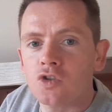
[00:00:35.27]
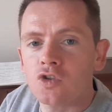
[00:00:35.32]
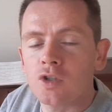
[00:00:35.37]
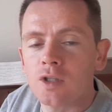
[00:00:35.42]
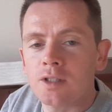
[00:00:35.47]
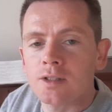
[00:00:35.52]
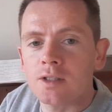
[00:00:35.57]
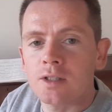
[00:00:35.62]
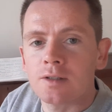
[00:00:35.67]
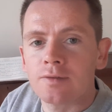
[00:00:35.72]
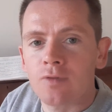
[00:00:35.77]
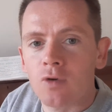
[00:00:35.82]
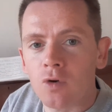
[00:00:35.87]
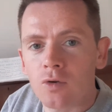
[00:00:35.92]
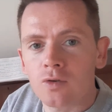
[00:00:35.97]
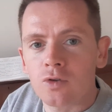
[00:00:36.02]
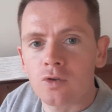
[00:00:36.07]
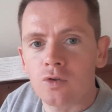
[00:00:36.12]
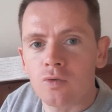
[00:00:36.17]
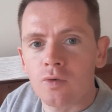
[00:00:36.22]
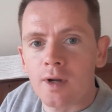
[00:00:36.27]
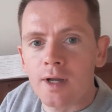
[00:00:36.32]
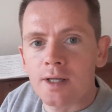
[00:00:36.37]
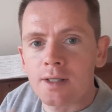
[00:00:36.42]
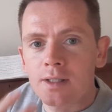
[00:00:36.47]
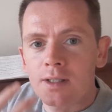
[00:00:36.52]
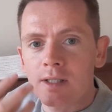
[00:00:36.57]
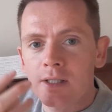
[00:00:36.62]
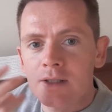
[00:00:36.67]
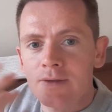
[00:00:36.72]
Jesus for the
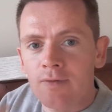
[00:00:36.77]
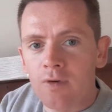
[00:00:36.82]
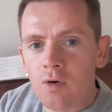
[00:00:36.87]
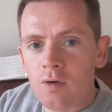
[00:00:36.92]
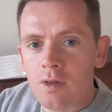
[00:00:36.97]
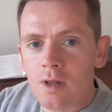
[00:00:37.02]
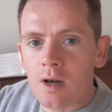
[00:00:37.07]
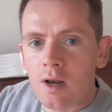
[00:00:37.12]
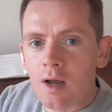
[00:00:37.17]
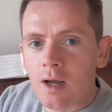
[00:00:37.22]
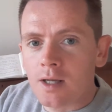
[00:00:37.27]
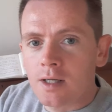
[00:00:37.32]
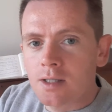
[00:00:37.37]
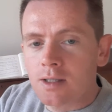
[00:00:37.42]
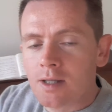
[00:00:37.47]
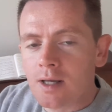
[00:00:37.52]
graces, for the light,